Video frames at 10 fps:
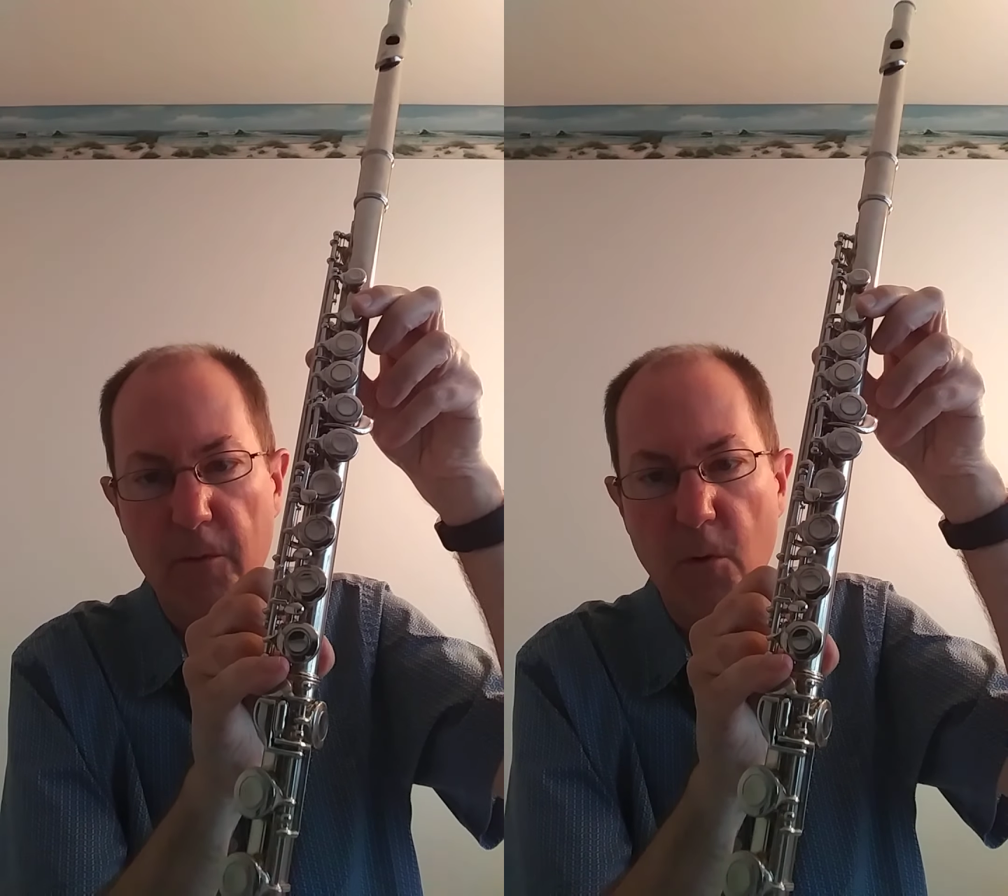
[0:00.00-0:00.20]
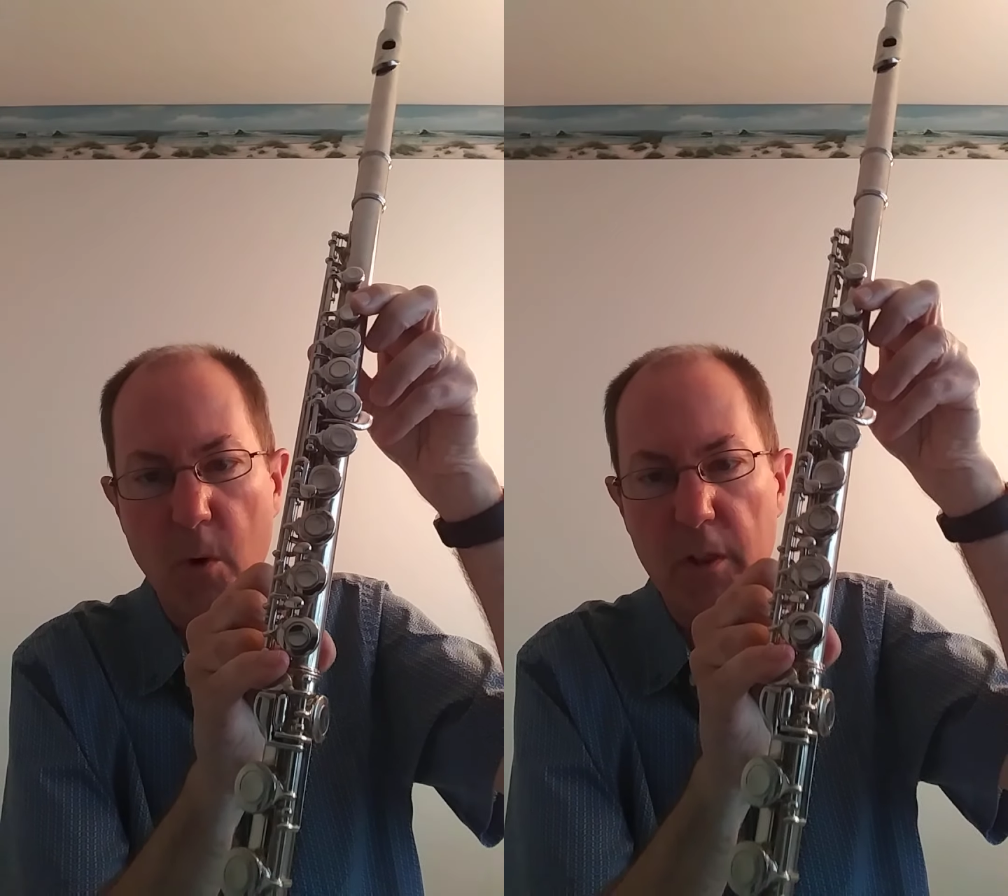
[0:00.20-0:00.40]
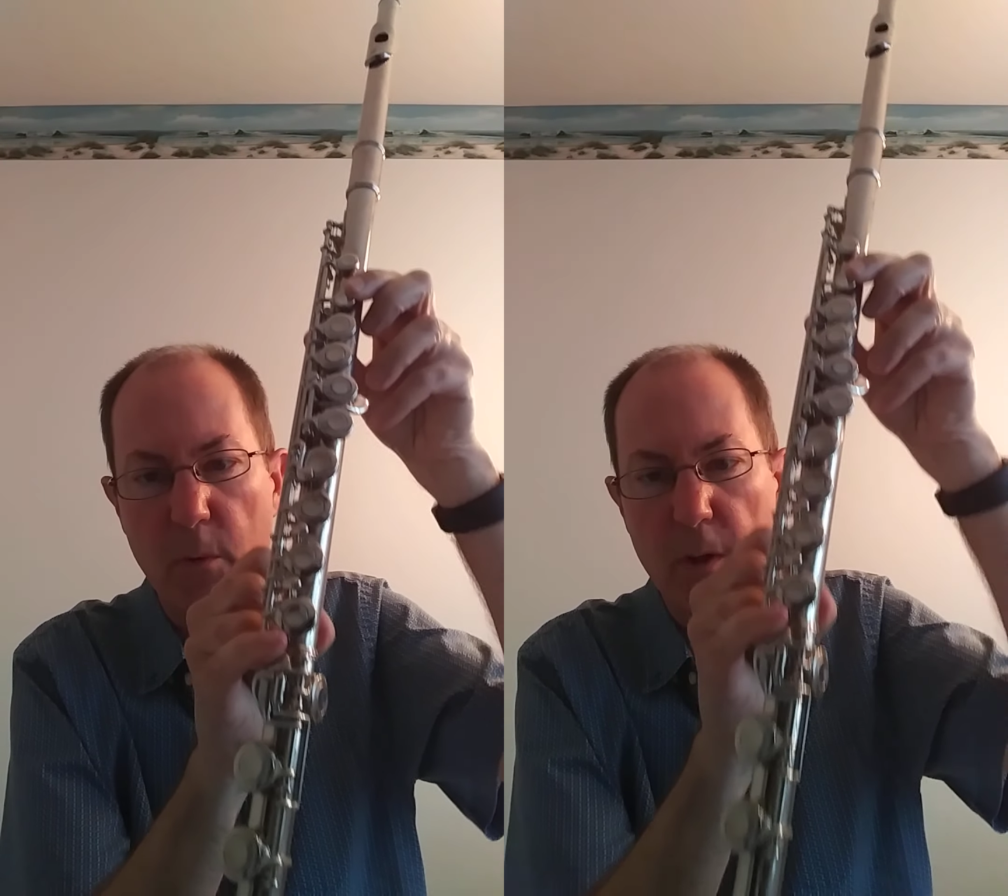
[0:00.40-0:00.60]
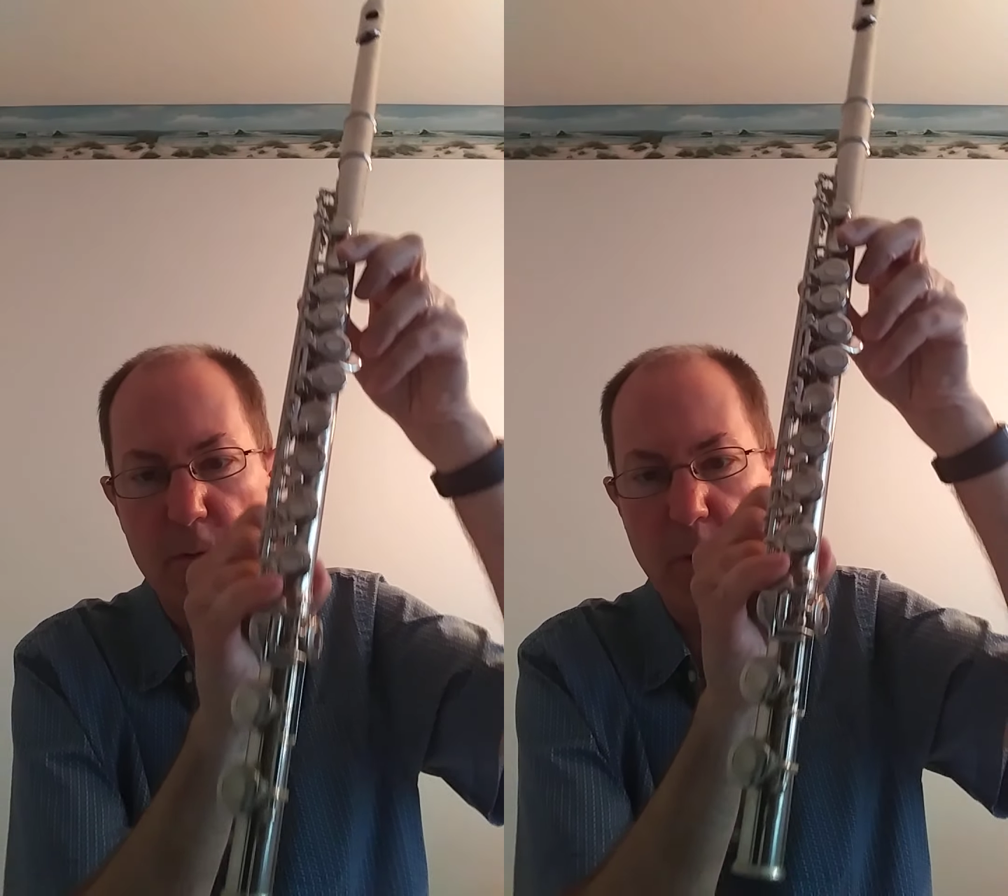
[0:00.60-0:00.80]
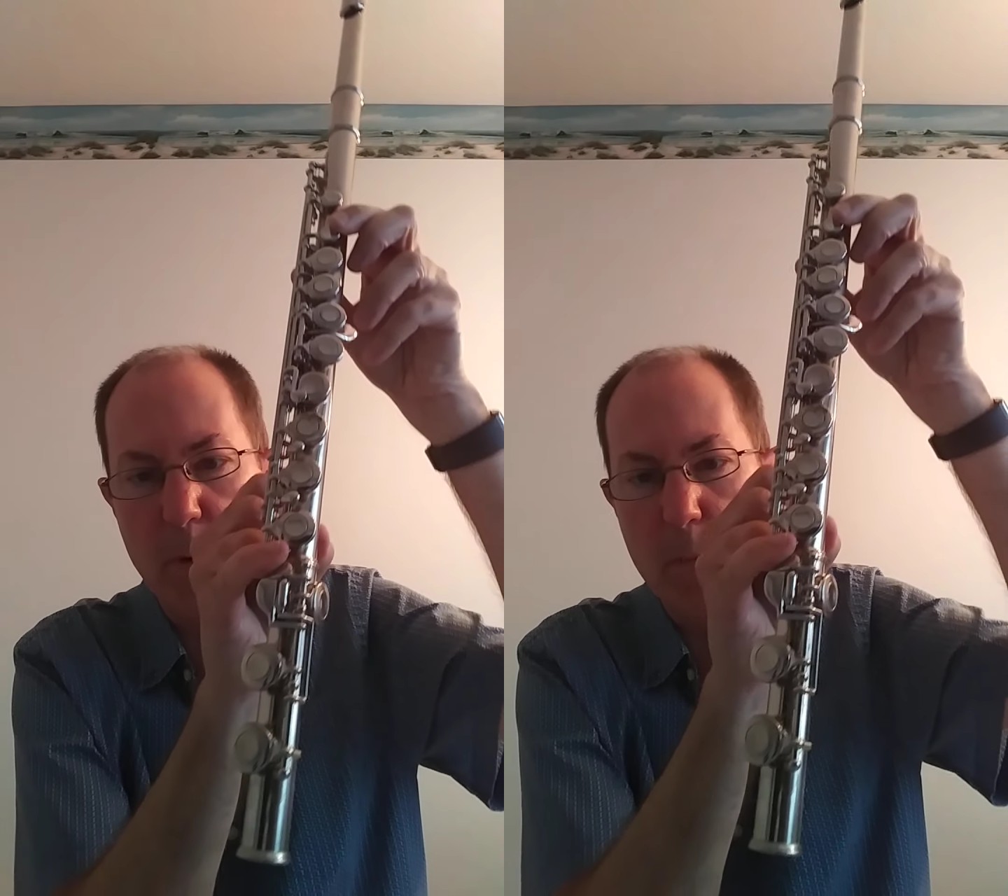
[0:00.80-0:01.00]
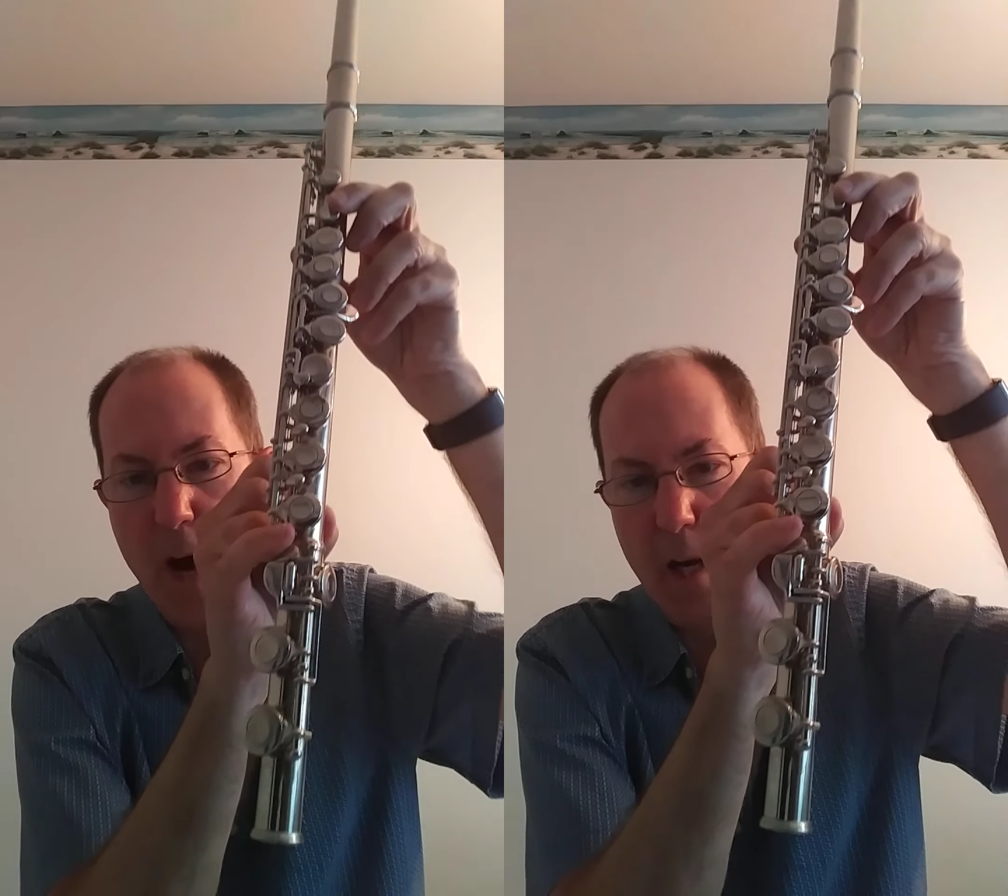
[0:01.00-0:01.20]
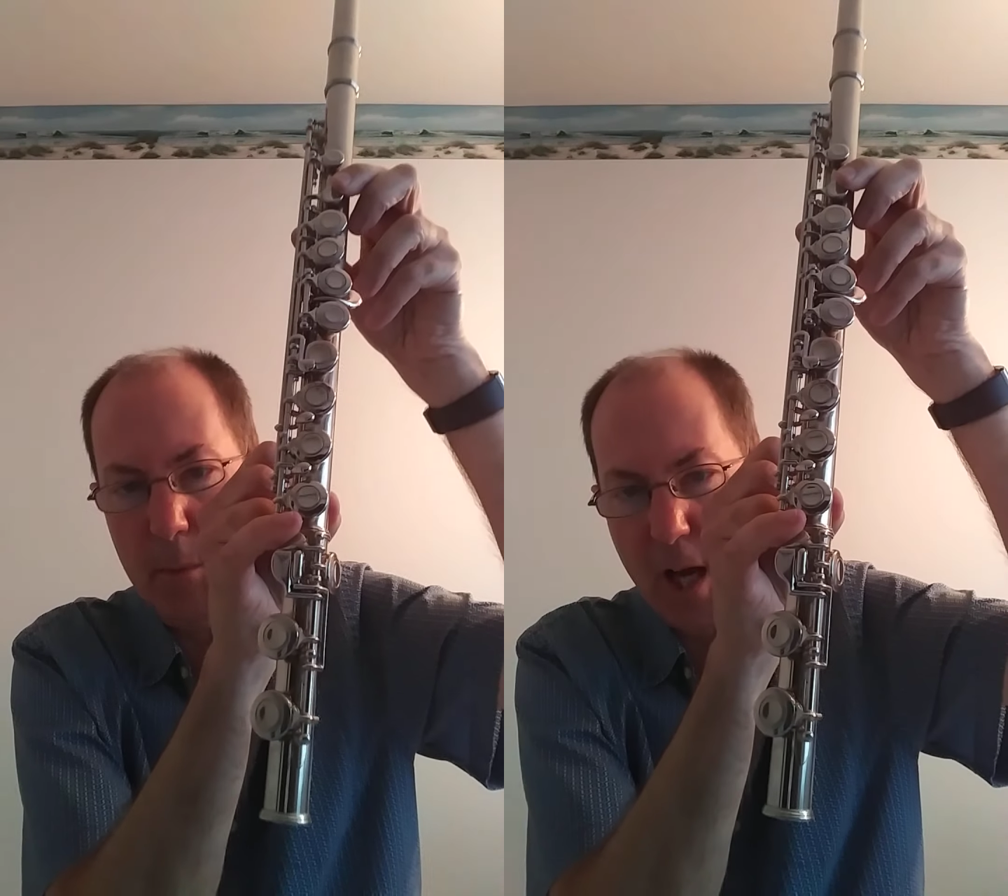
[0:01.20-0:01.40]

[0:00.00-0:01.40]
fourth one from the bottom,